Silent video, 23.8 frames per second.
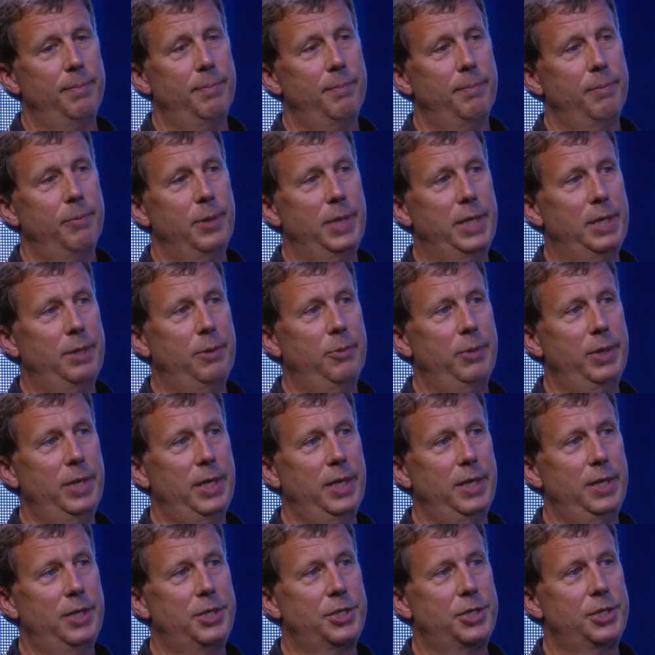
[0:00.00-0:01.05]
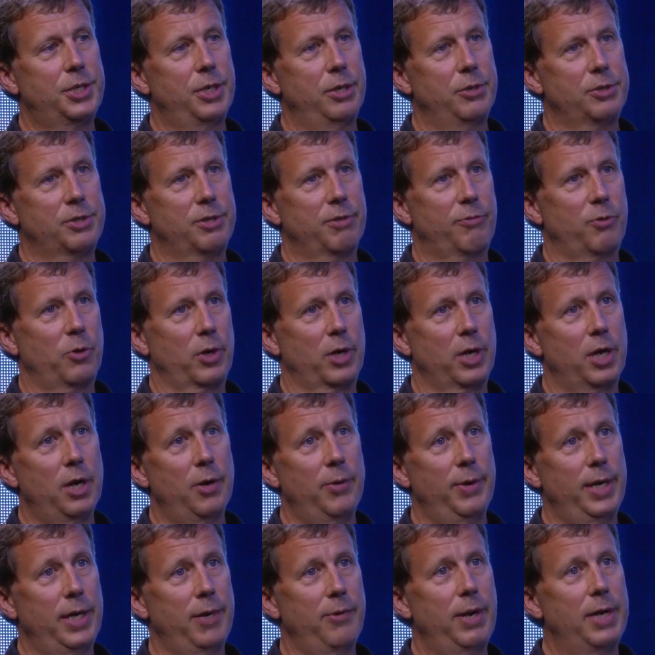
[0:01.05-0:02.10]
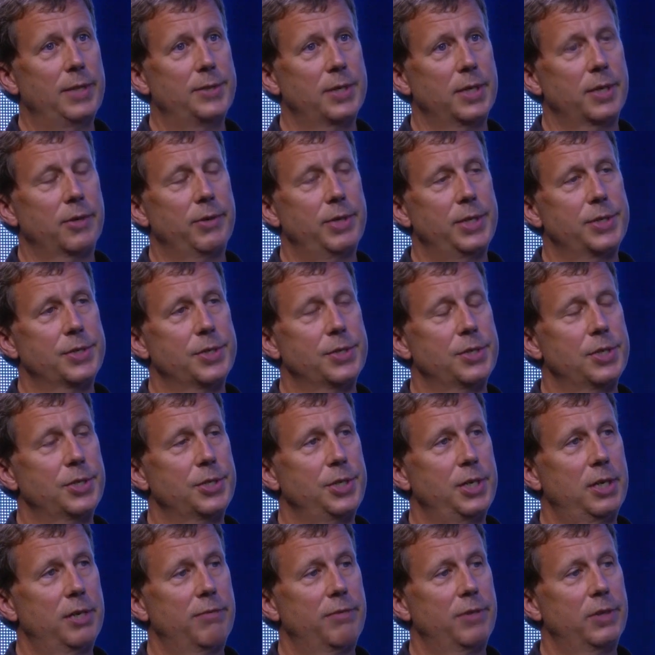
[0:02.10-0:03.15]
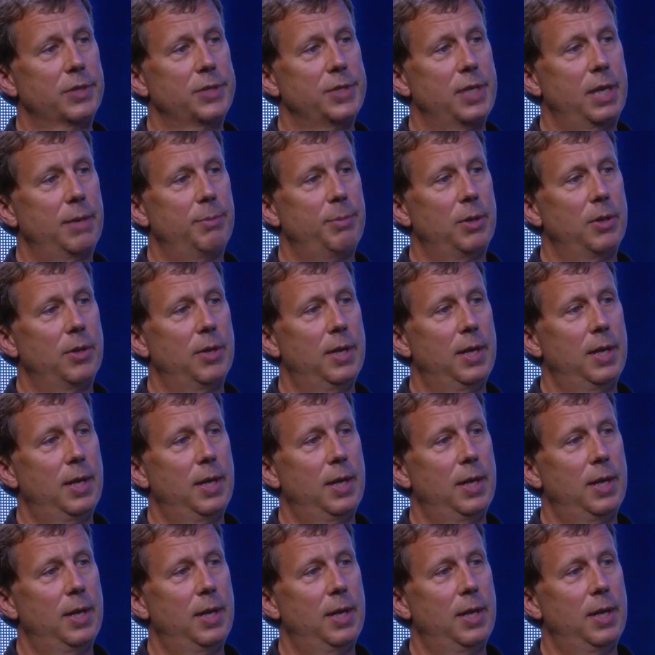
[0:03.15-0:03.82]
We chose to forego any rent increases this year, for example.